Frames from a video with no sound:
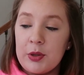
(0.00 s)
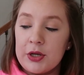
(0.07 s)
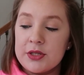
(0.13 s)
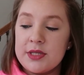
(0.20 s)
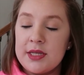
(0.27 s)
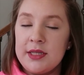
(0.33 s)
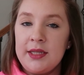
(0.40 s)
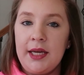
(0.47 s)

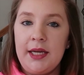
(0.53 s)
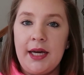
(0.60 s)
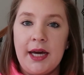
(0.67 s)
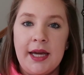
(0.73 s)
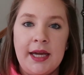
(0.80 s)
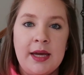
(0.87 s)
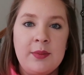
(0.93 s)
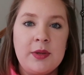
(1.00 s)
person like
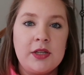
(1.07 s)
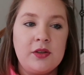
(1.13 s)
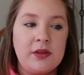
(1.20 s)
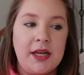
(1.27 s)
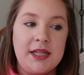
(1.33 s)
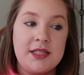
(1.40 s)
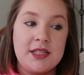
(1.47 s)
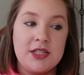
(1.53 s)
I am and you
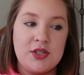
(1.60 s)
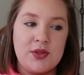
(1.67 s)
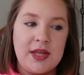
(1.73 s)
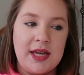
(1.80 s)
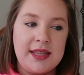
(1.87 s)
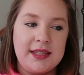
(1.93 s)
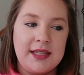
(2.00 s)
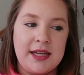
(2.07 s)
like to do
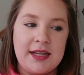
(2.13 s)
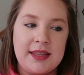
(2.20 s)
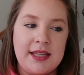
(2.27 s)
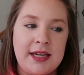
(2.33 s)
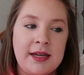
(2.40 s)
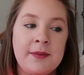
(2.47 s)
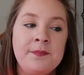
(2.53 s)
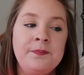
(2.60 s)
that kind of
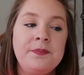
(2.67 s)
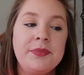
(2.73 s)
thing,